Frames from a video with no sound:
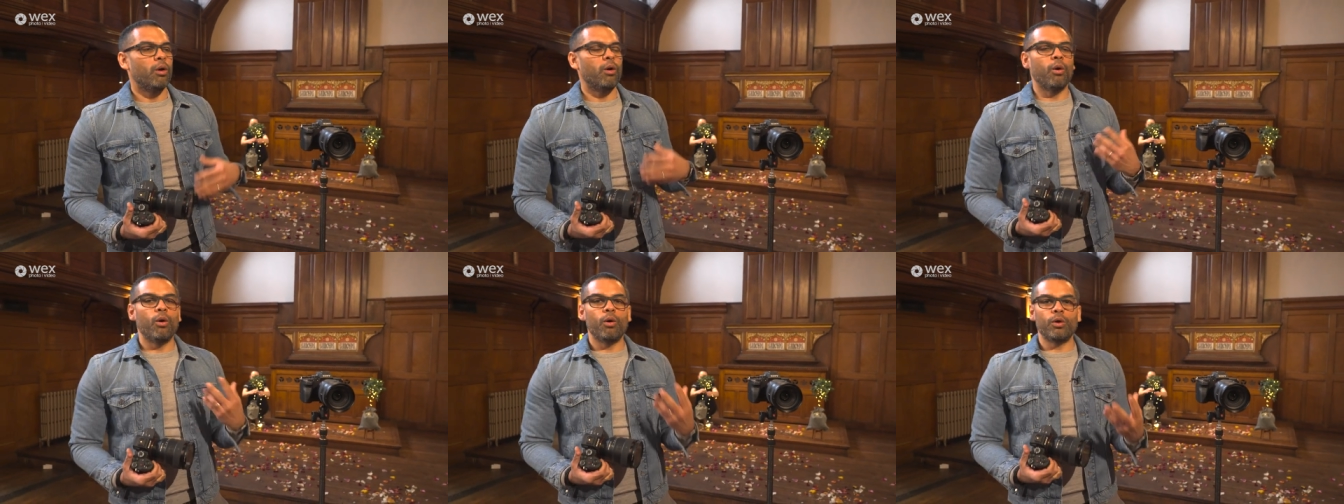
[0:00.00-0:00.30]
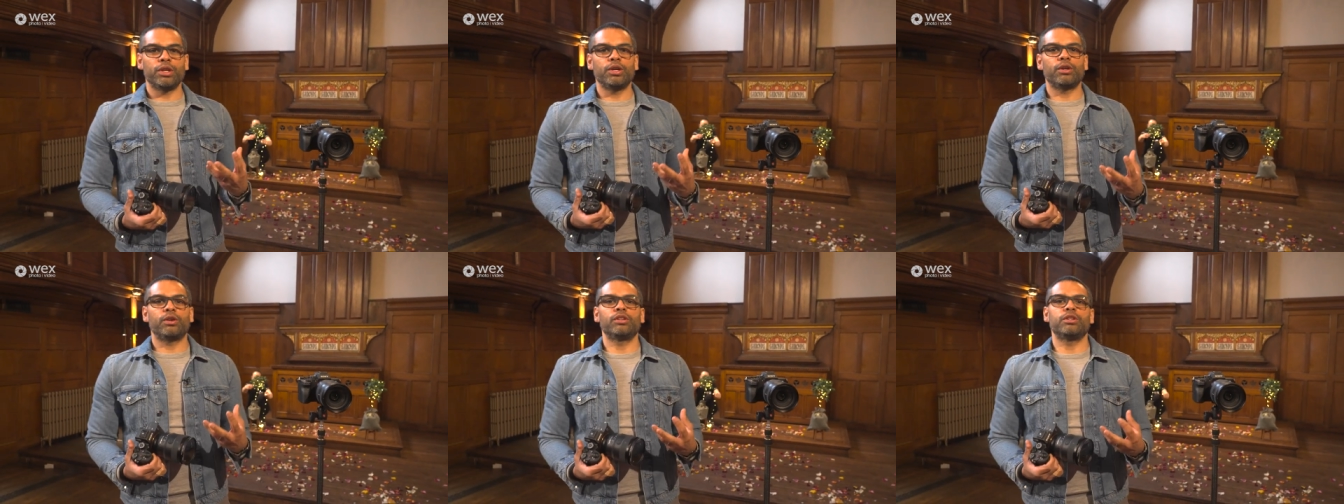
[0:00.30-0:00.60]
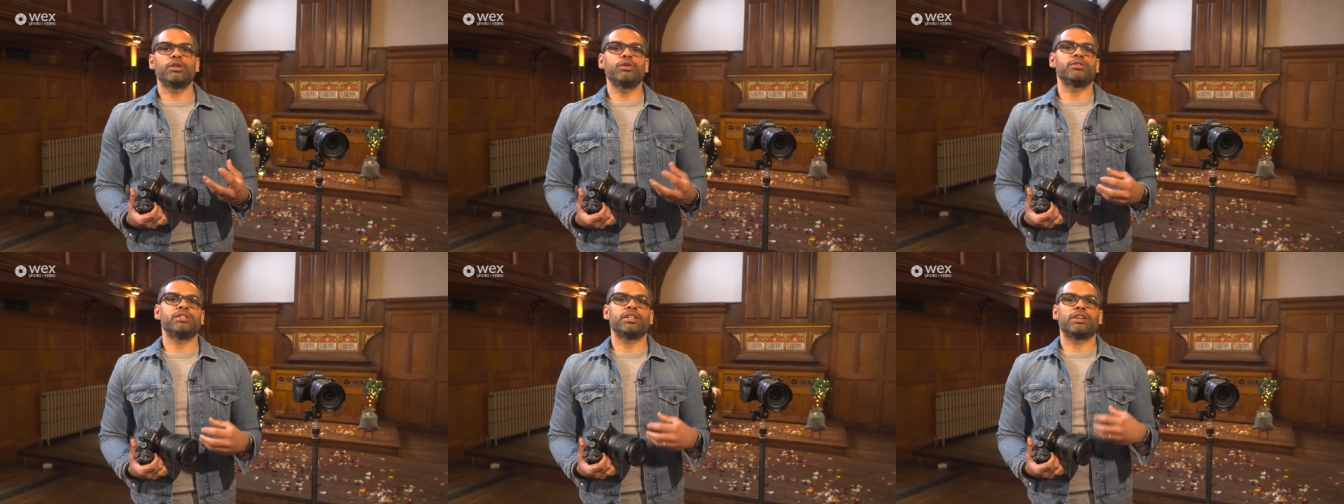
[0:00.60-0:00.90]
or you
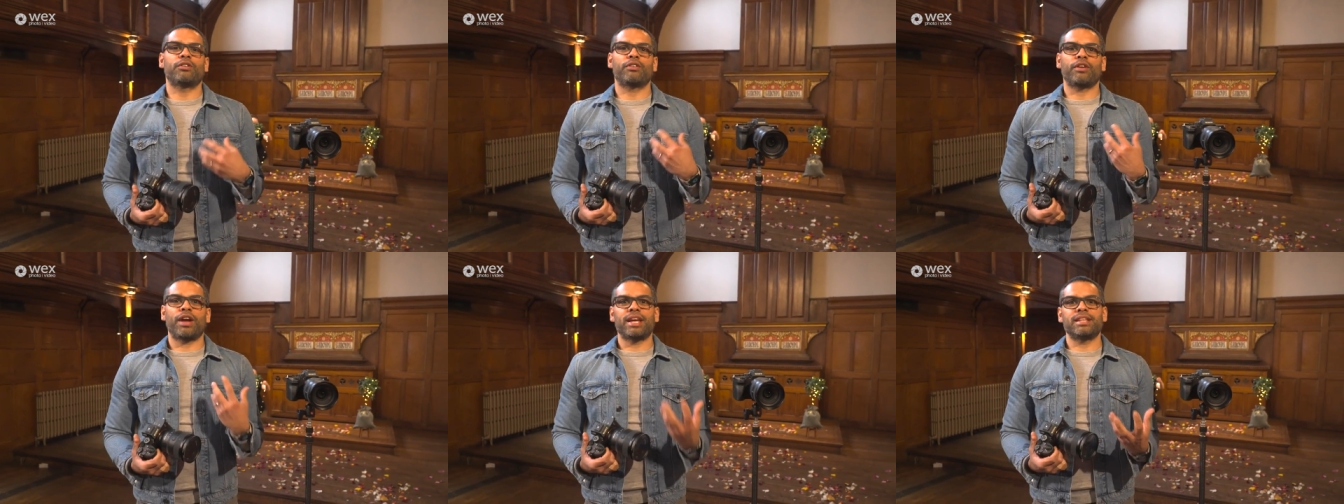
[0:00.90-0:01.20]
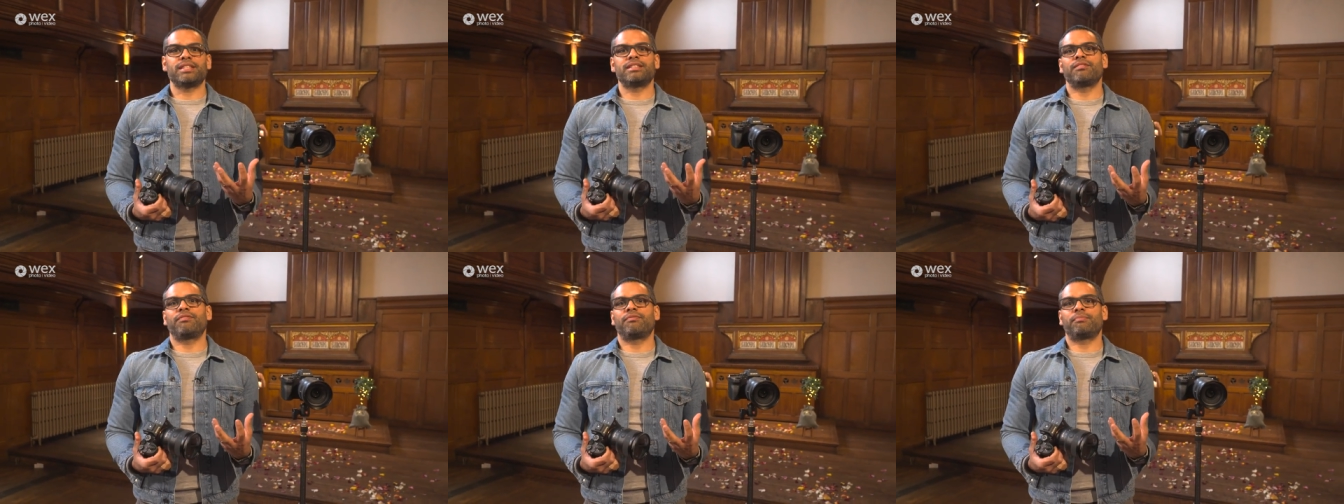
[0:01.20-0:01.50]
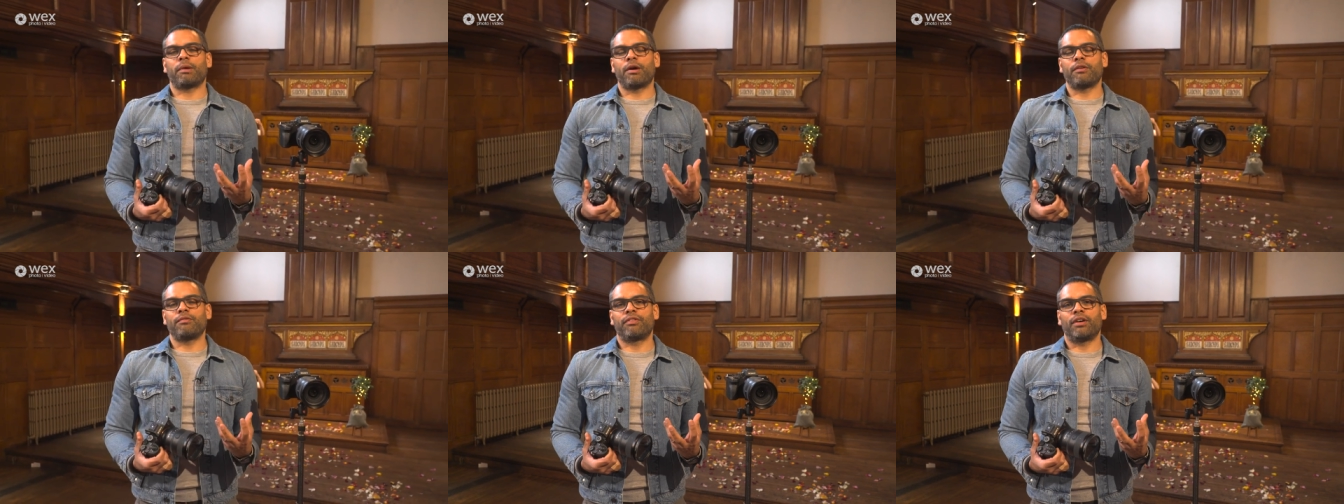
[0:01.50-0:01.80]
can use the creative
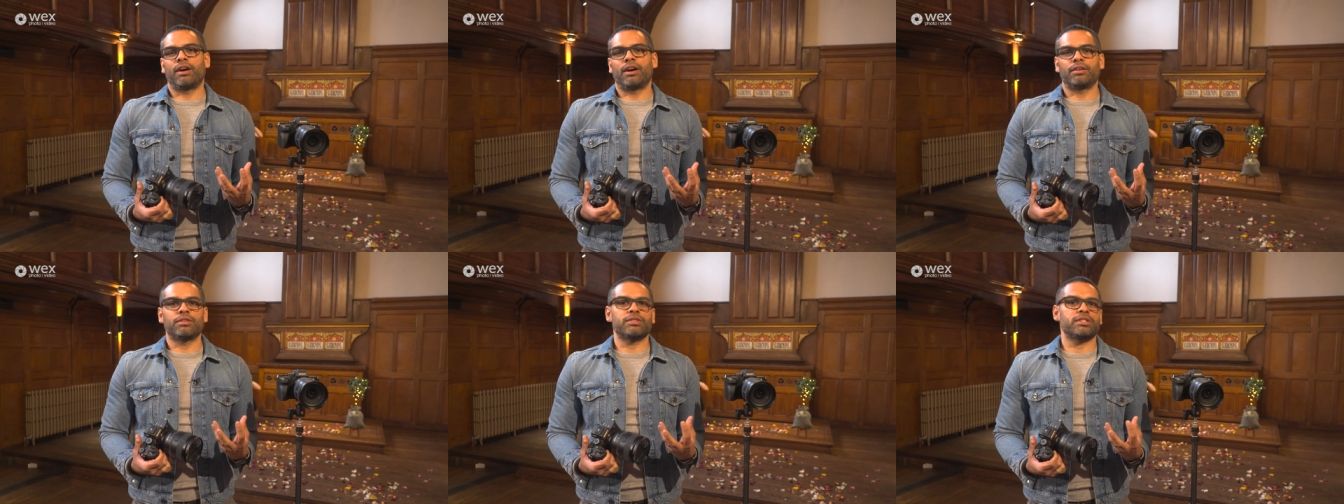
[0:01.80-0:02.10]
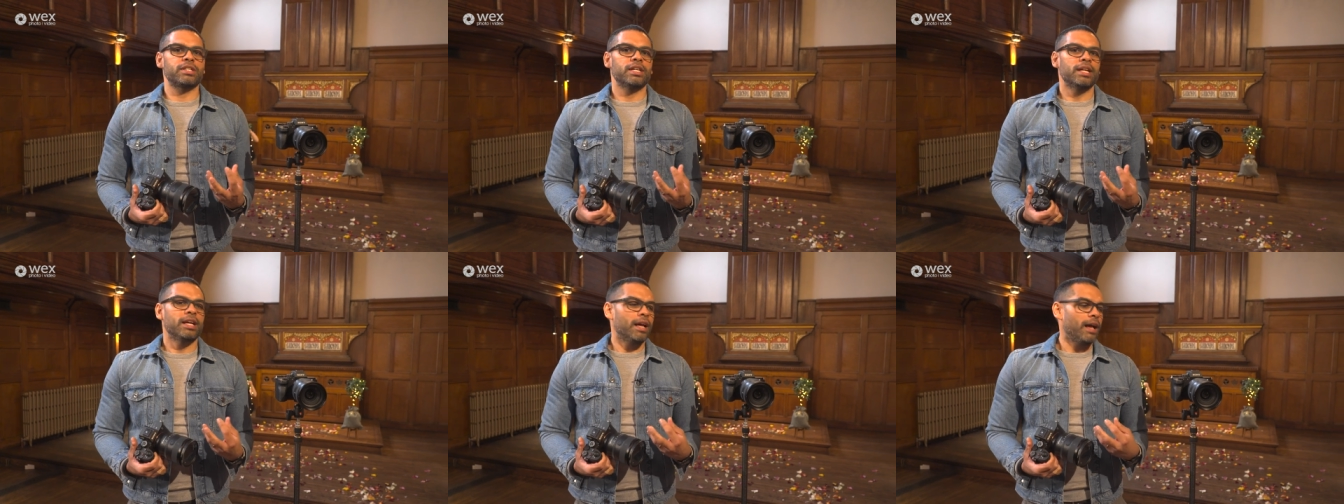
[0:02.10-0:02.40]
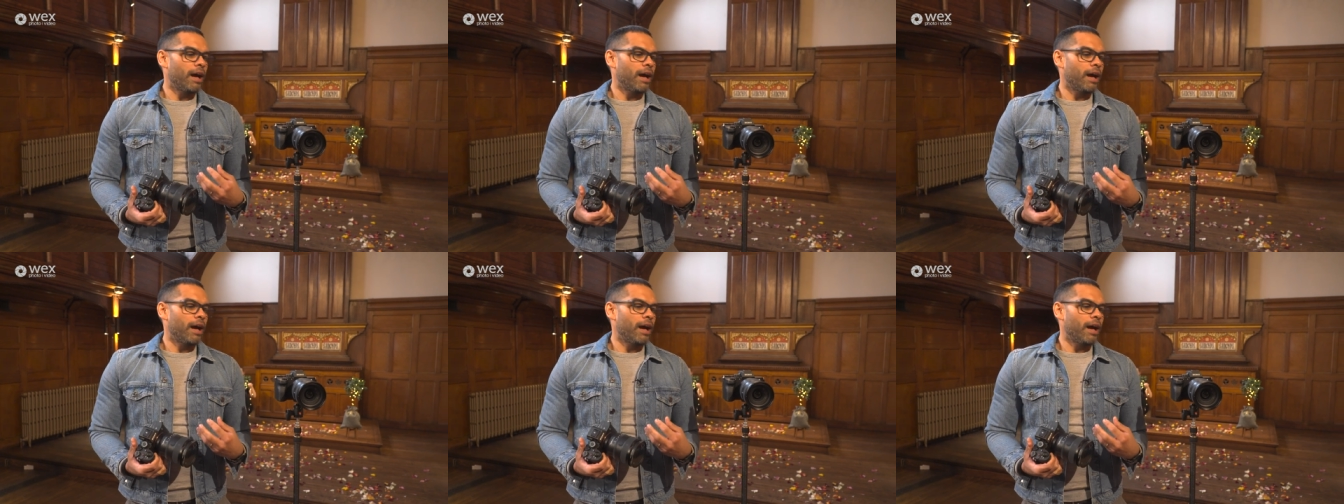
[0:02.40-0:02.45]
profiles.